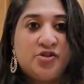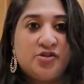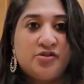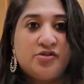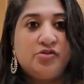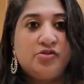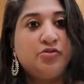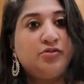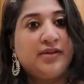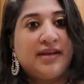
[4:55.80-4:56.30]

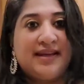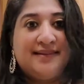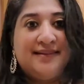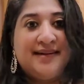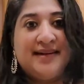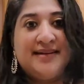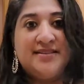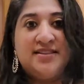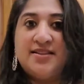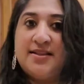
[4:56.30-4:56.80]
2-3
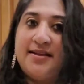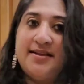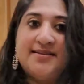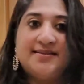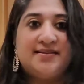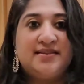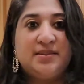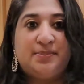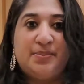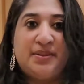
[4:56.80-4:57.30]
green
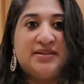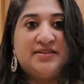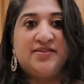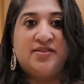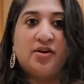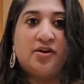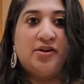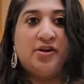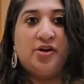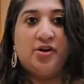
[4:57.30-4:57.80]
chilies, depends
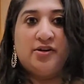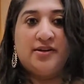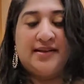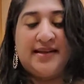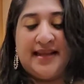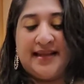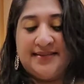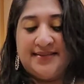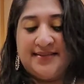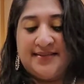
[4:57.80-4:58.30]
on your
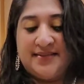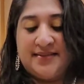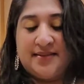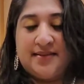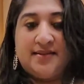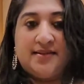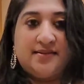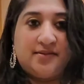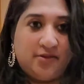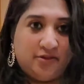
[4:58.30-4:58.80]
taste
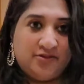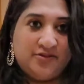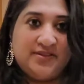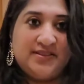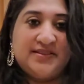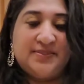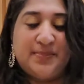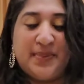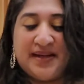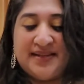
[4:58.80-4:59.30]
or the
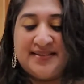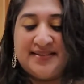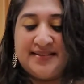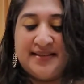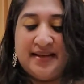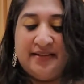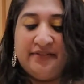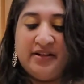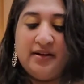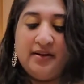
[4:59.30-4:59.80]
spice
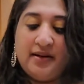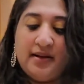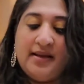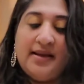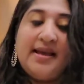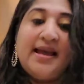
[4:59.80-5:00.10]
level,